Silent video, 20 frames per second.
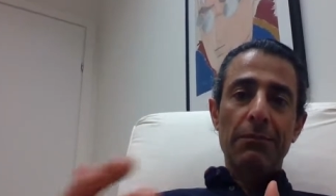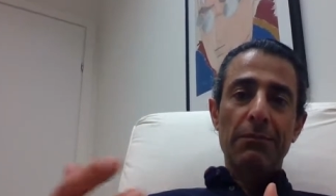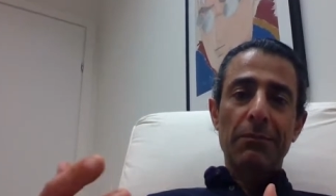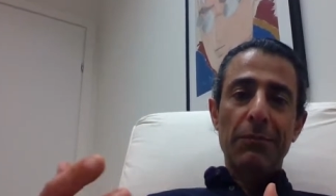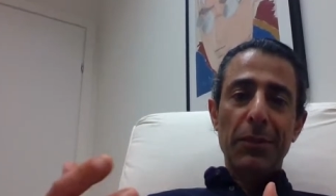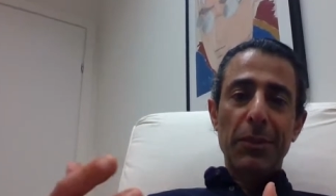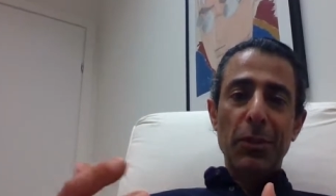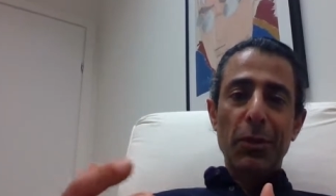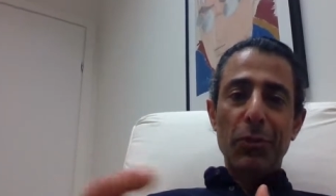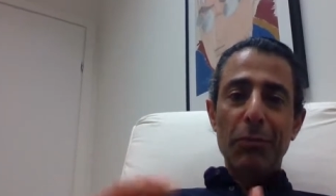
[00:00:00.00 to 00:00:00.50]

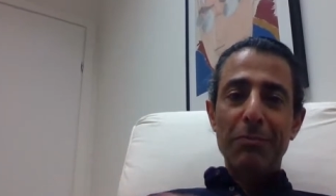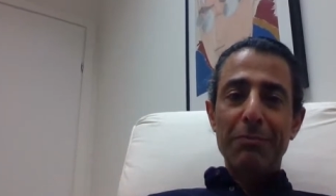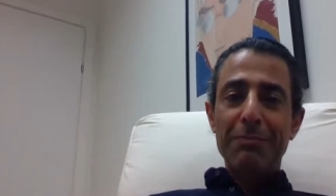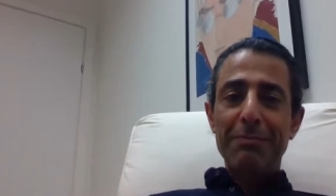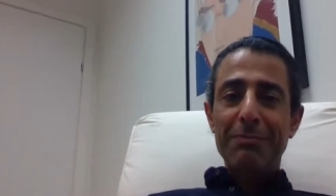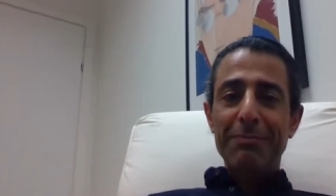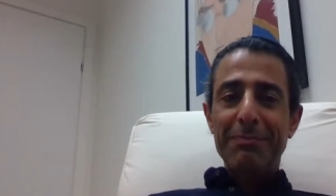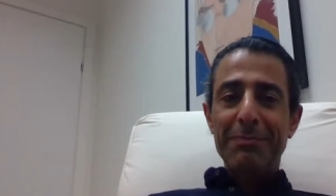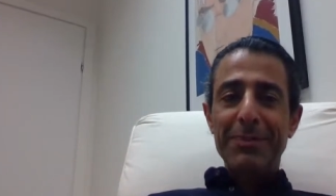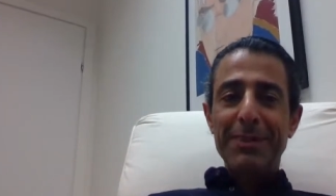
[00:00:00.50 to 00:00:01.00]
So
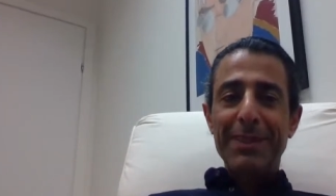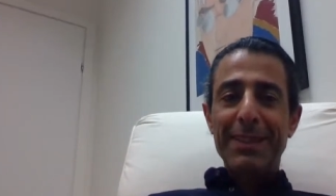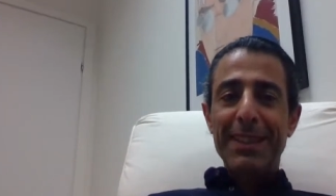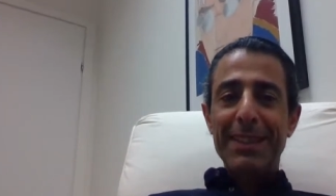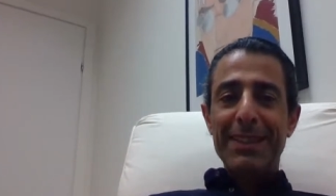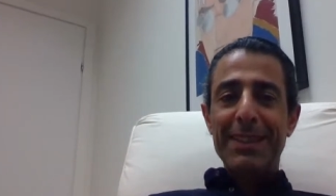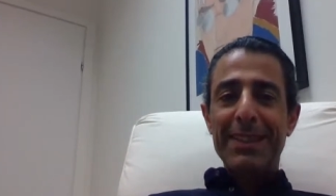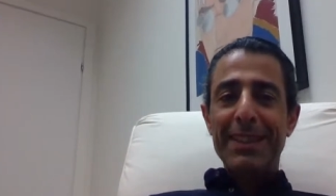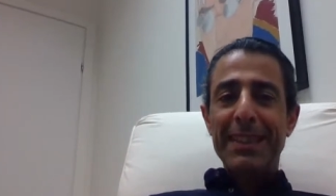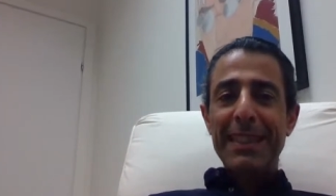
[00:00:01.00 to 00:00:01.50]

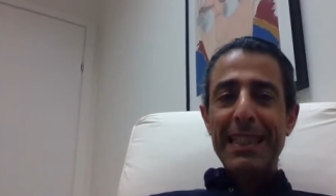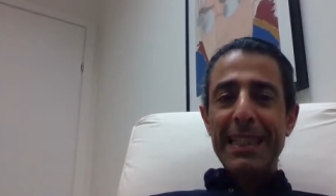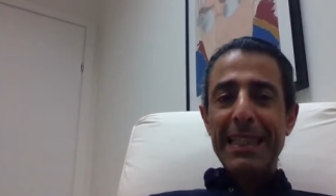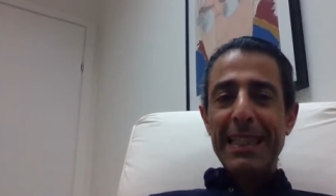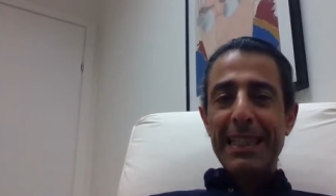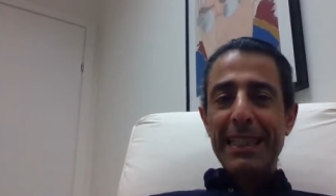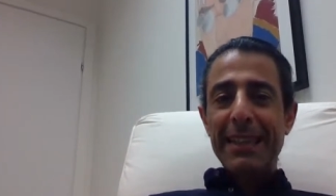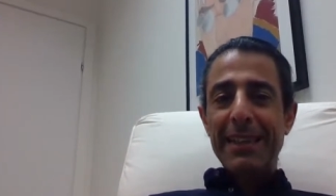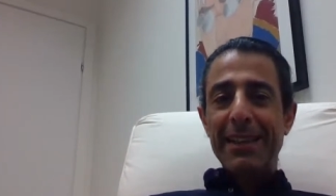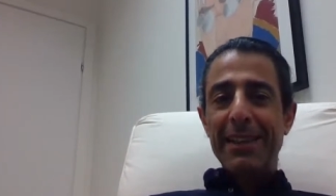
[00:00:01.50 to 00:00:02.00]
that's
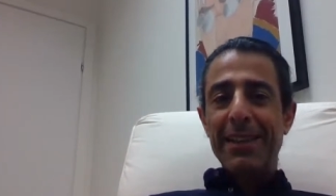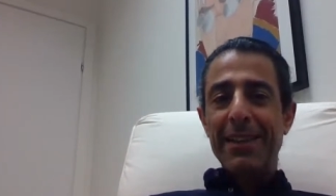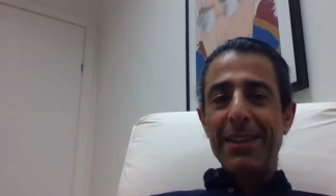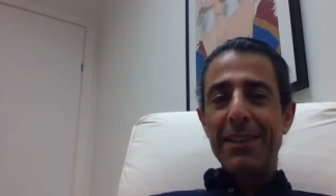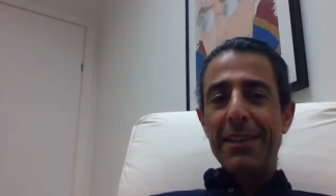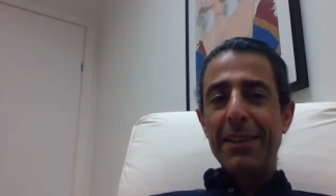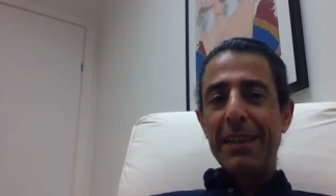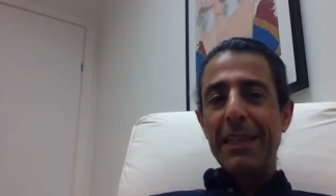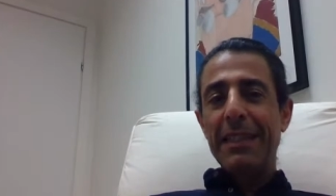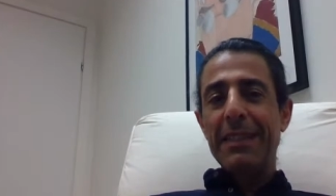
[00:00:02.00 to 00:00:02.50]
the
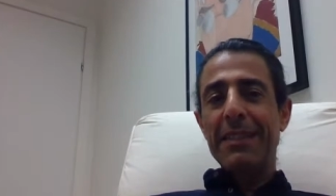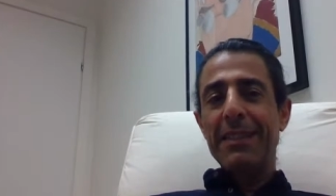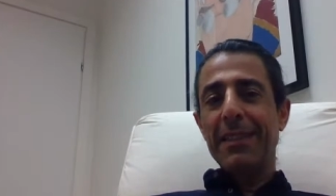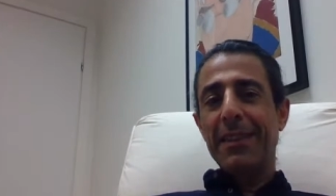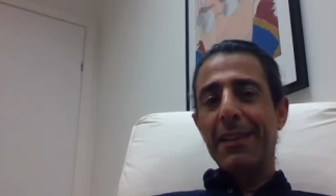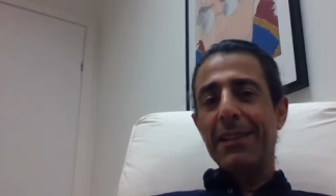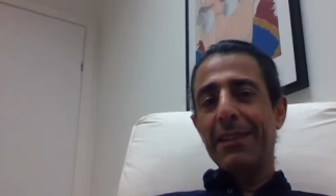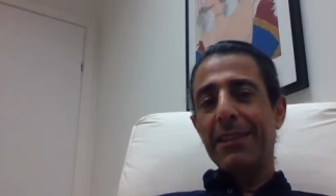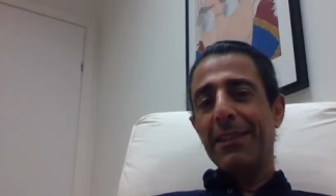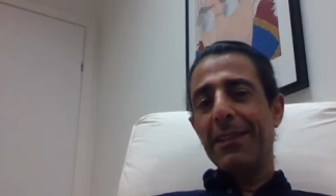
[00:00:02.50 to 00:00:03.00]

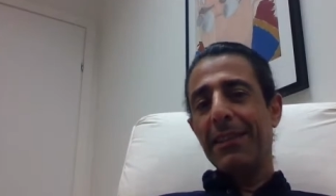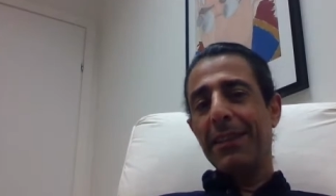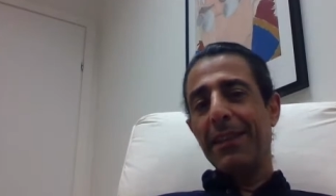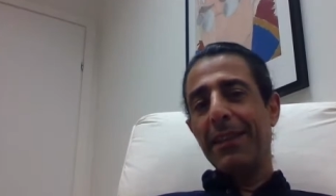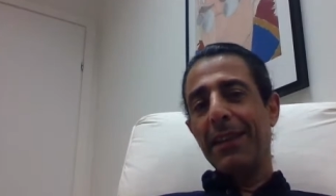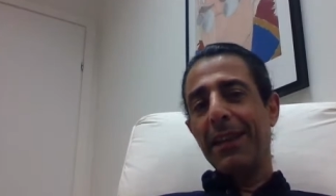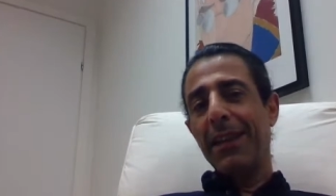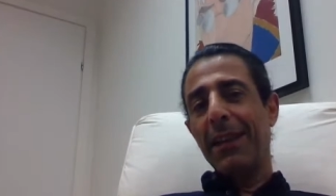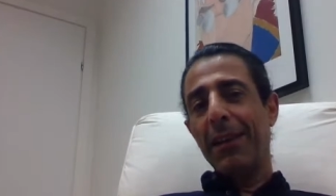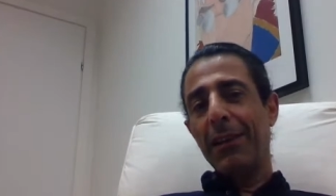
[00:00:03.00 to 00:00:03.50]
insight
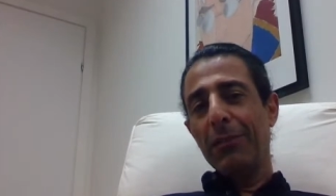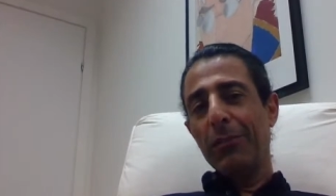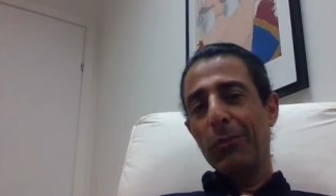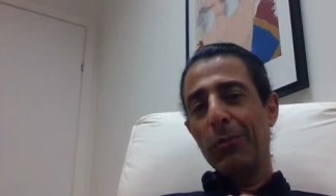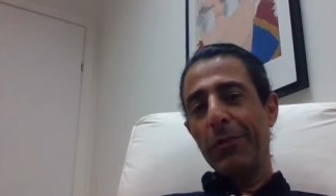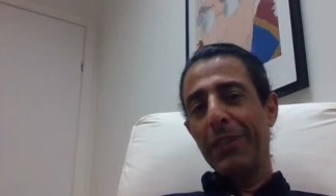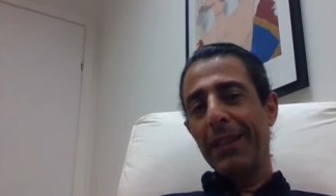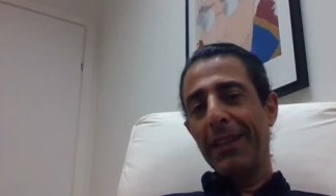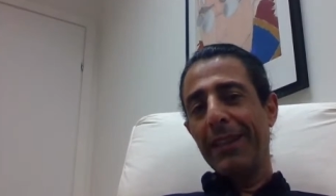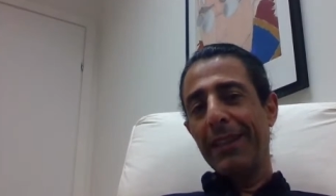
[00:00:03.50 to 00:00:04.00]
I had
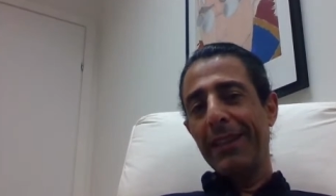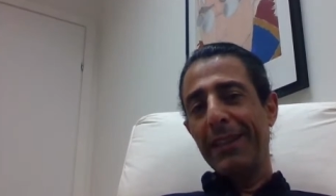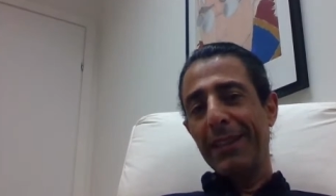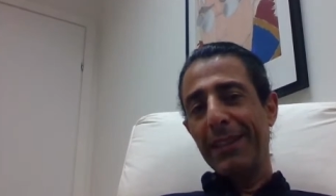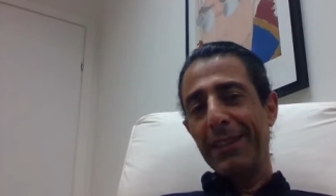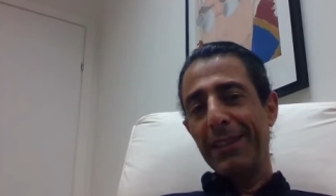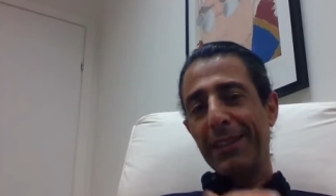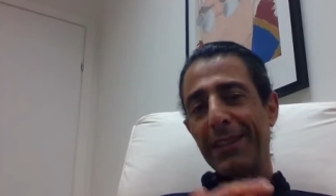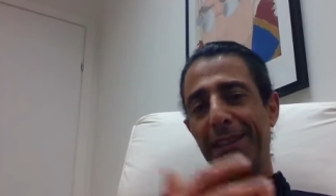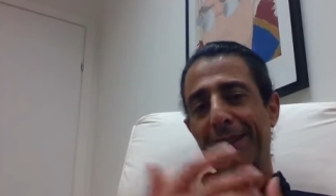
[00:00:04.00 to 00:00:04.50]
today
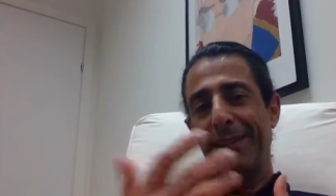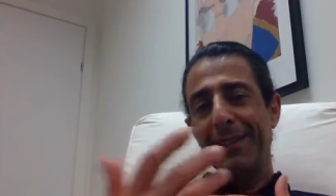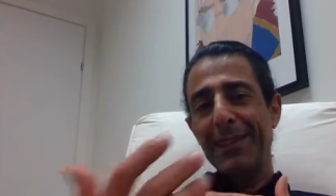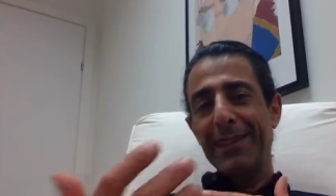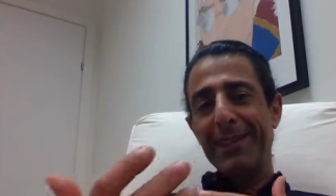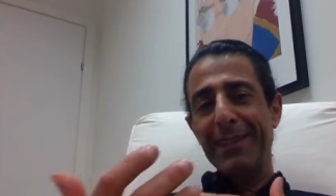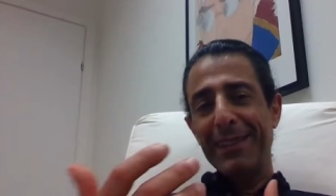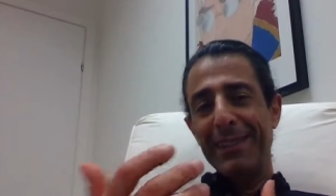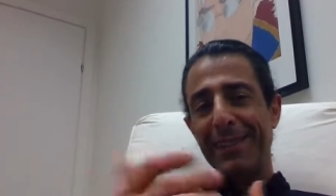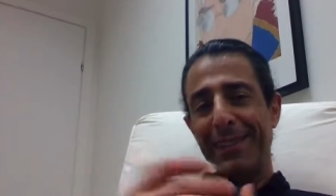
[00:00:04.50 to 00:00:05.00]
in
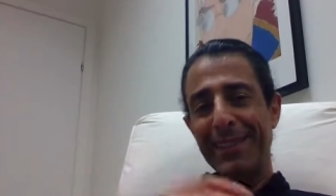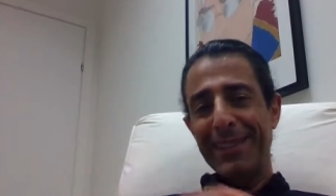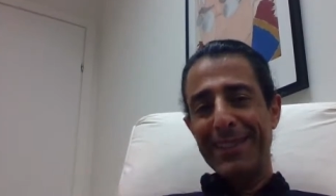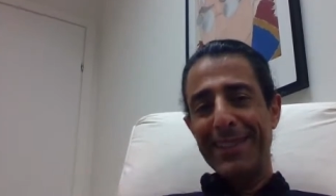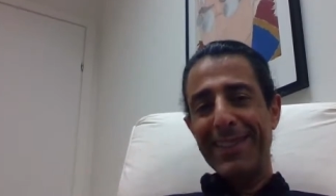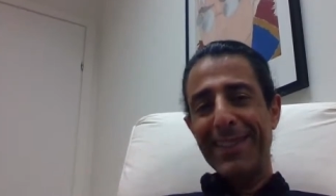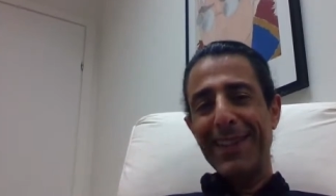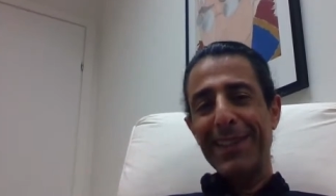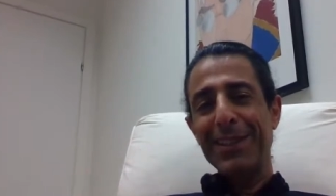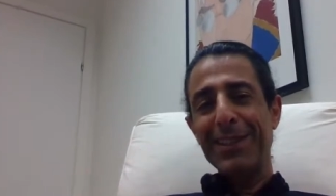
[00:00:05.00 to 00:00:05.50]
the
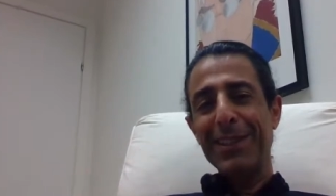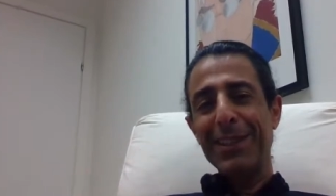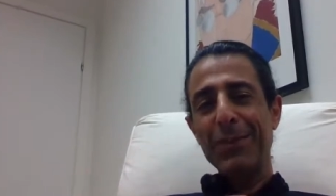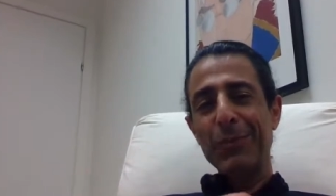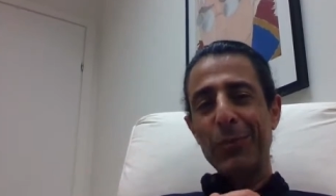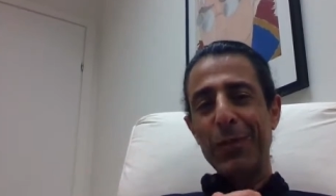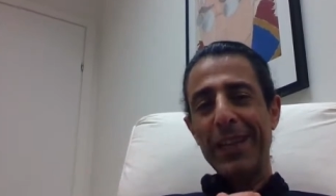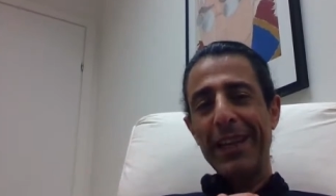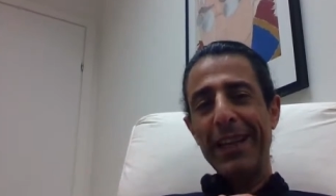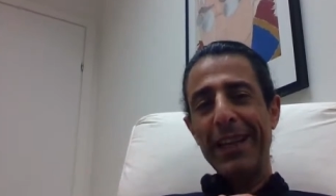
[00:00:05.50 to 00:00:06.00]
discussion
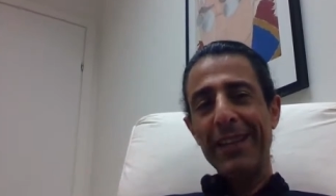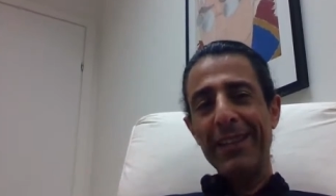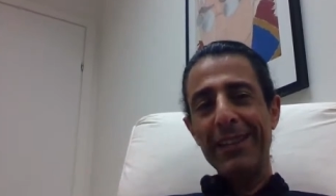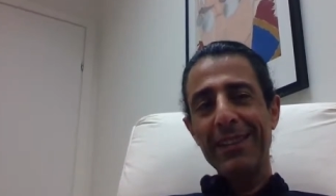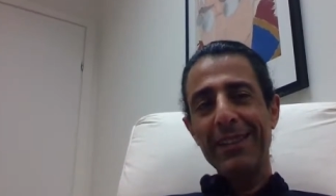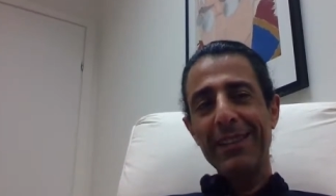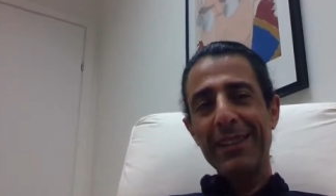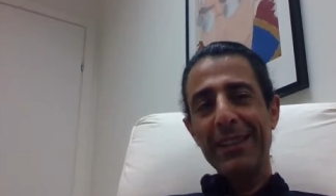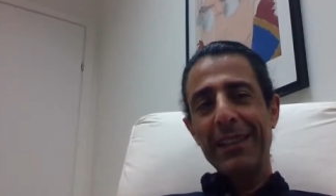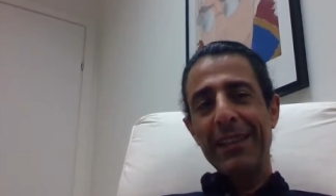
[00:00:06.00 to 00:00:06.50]
we
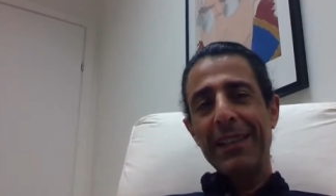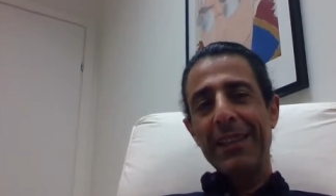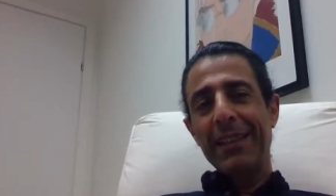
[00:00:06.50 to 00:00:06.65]
had,